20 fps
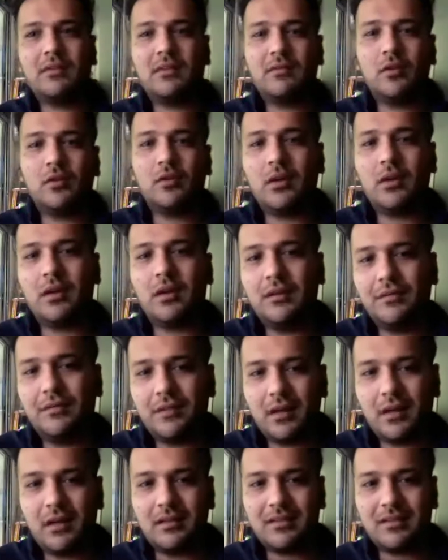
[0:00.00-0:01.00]
a different
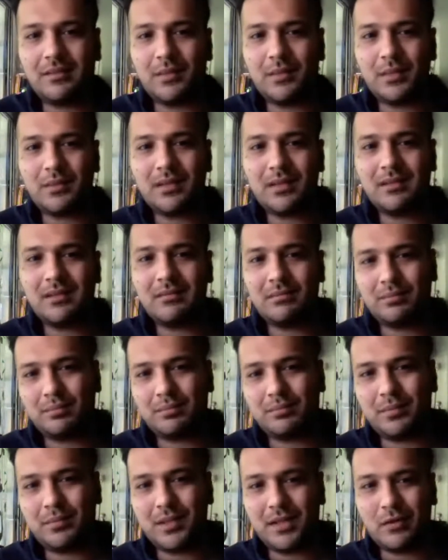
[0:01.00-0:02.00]
answer maybe
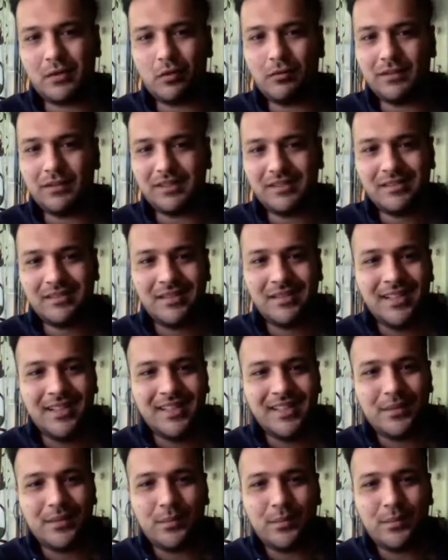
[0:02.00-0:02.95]
pre-COVID, but